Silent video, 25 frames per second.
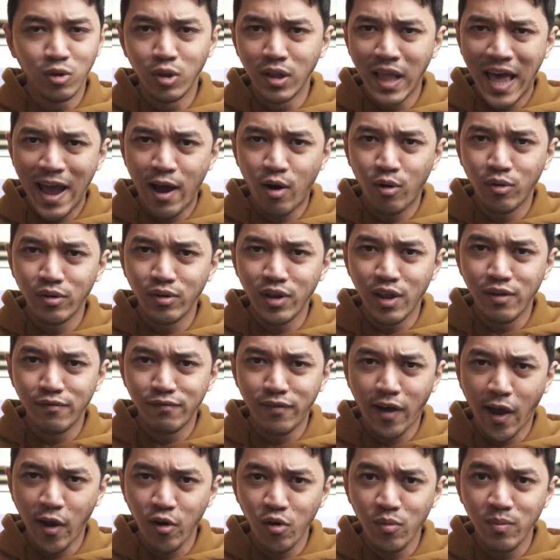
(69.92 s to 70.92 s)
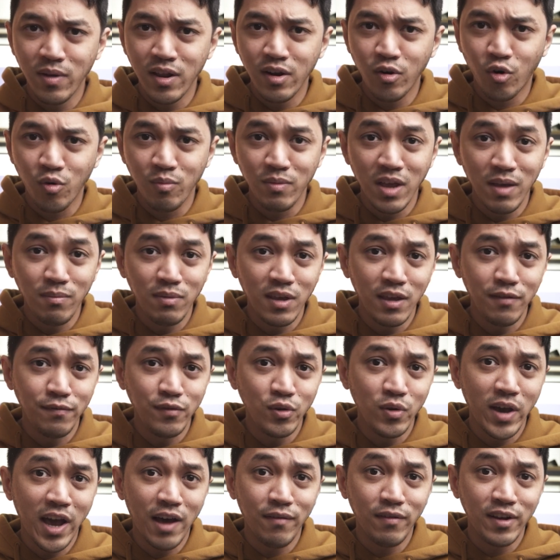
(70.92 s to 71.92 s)
loud environment or maybe
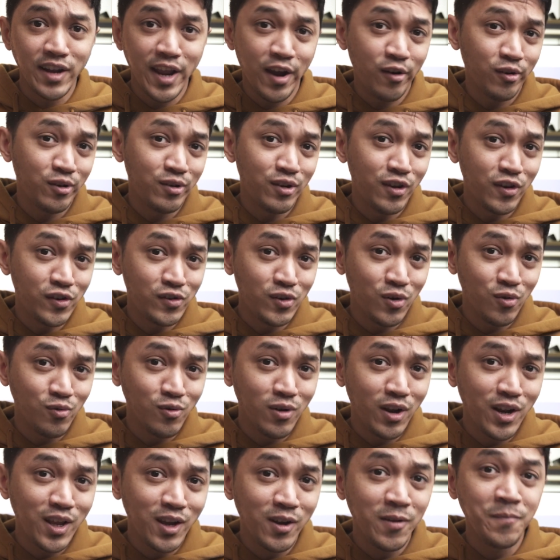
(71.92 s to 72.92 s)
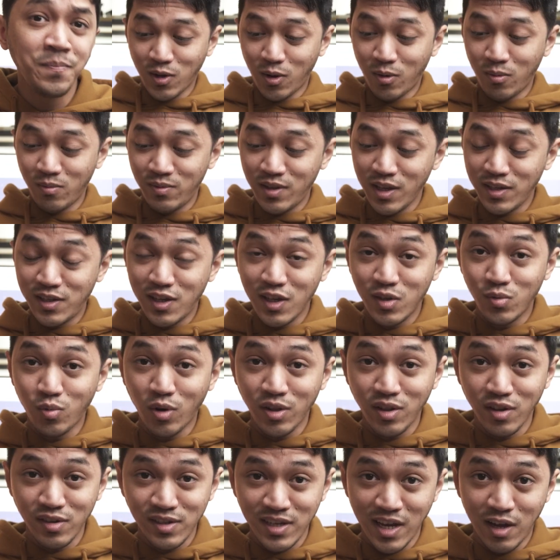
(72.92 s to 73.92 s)
if you have an air conditioner running. So this is
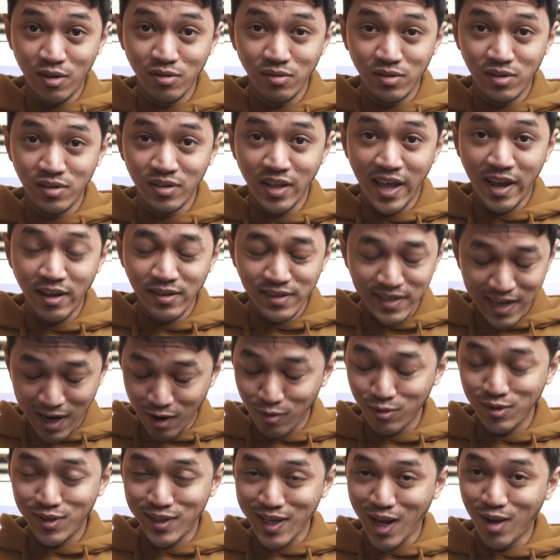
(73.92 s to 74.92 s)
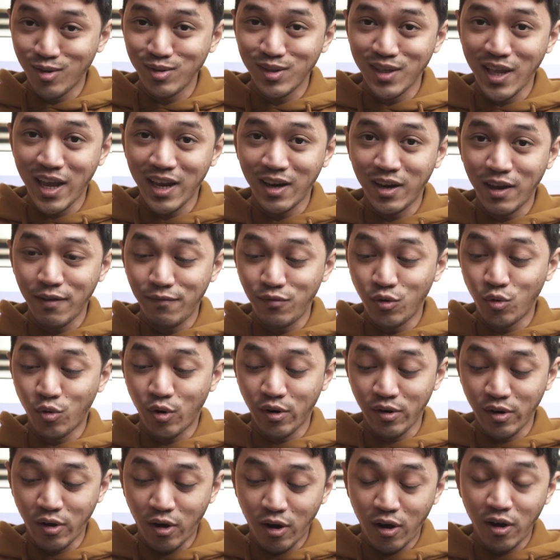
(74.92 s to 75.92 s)
what the sound sound sounds like if you
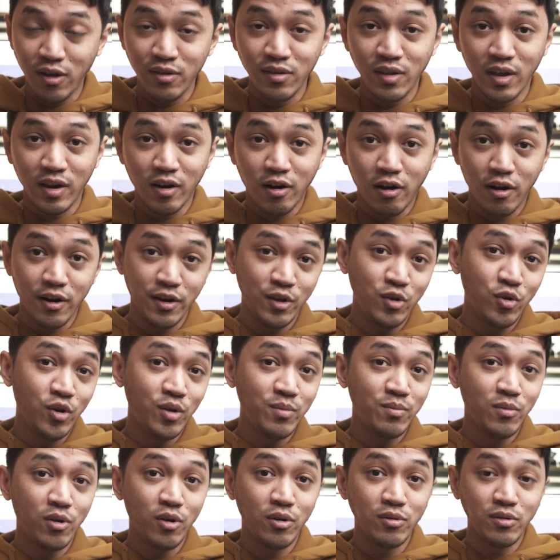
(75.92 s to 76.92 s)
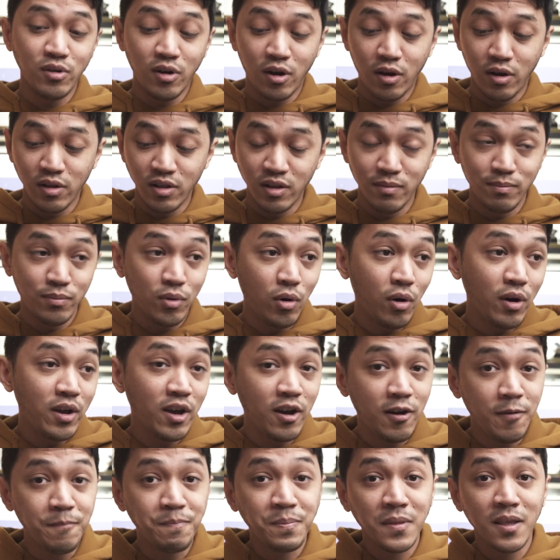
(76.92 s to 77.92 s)
are on the cardioid mode on the
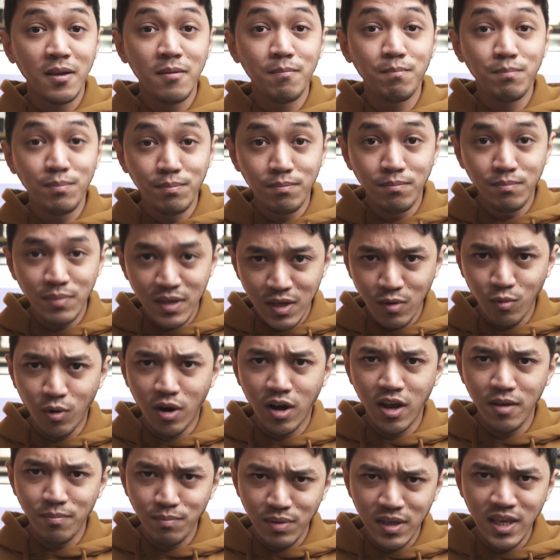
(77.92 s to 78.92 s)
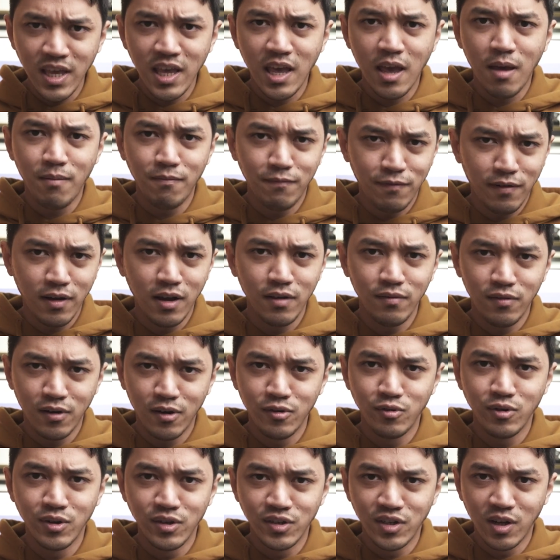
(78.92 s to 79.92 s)
Boya
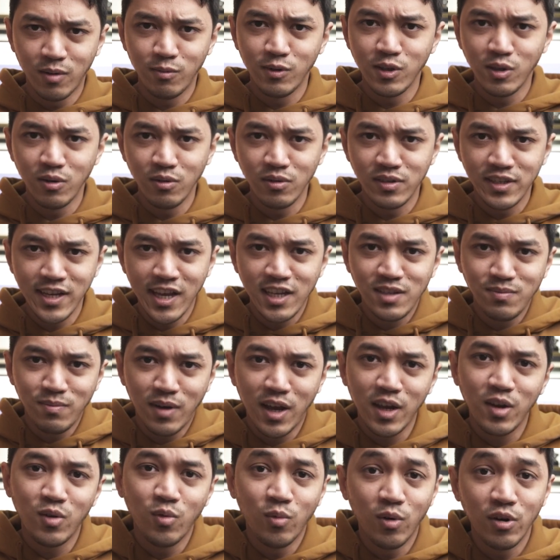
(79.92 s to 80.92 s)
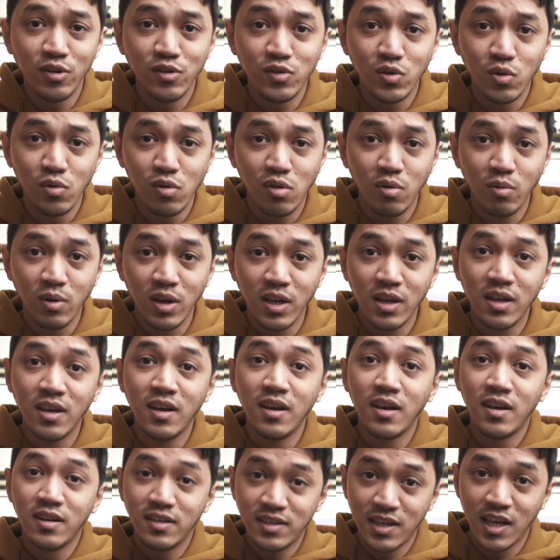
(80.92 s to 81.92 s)
BY-PM500W Test mic 123,
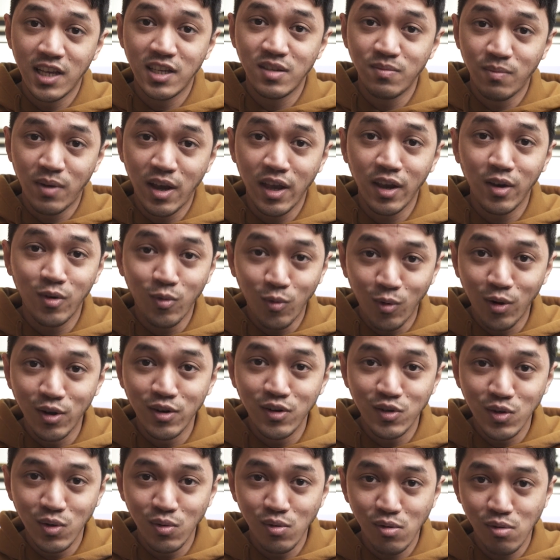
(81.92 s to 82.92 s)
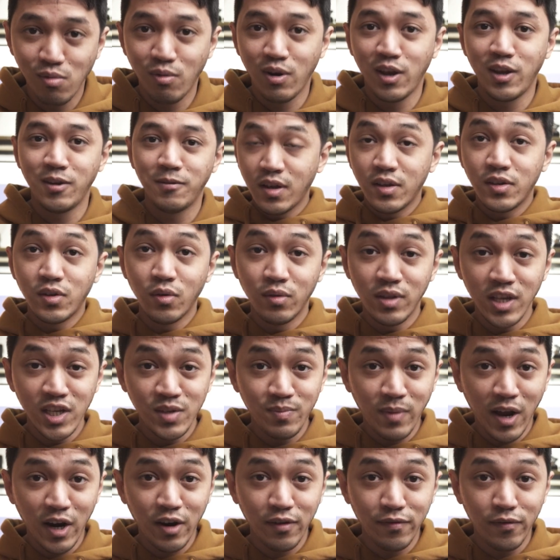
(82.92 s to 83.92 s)
test mic 123. So
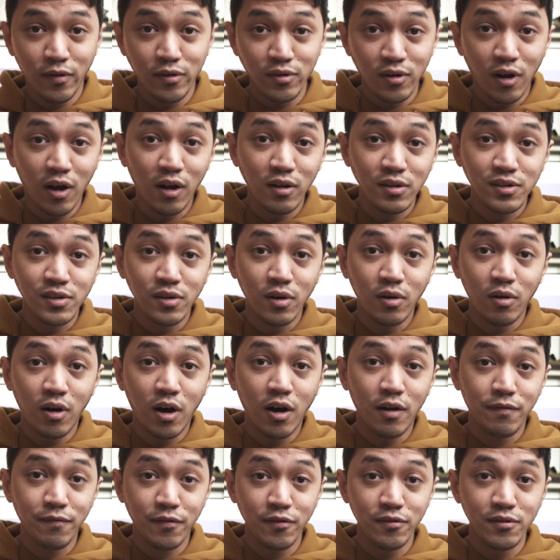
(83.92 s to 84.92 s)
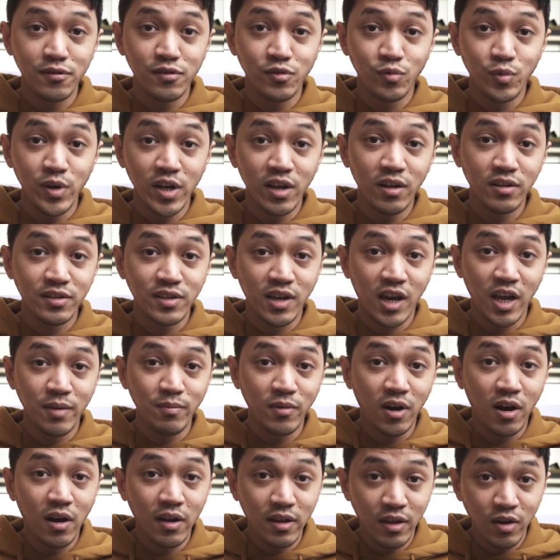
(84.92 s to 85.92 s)
this microphone also offers
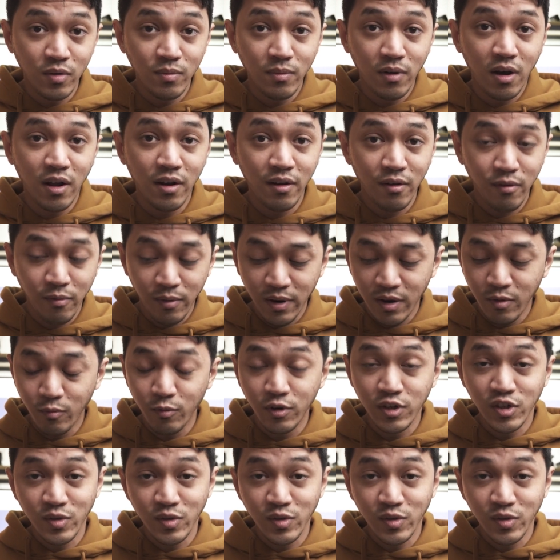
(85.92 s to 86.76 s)
real-time audio monitoring,